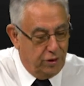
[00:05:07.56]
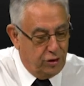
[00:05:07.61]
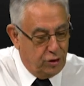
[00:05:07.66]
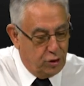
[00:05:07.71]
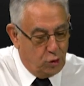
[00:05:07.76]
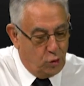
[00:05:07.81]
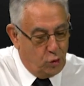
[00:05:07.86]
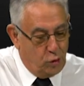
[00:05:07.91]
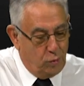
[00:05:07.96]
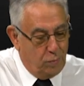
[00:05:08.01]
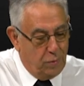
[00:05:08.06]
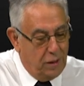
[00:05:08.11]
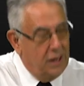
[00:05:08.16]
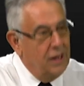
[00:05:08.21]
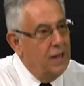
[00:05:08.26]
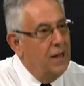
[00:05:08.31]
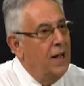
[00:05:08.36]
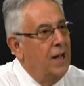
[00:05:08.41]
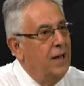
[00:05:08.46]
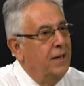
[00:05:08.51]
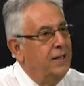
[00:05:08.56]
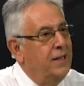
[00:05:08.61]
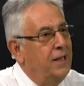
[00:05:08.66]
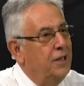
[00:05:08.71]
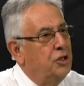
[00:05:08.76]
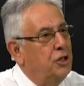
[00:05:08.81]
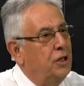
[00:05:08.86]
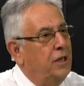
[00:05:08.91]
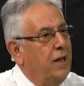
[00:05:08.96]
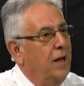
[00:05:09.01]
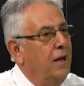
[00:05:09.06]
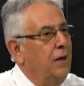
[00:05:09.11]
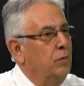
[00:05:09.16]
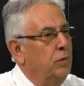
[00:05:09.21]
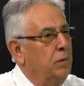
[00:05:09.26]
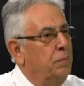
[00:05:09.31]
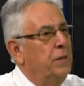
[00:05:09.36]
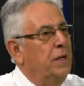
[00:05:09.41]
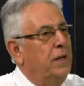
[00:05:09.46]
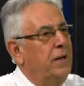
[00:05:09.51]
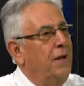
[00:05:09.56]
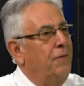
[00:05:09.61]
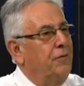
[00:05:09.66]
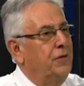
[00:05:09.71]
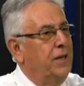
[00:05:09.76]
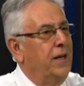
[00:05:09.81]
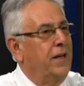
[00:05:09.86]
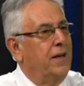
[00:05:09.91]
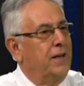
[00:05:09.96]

Storm and Ketchikel will be enough to get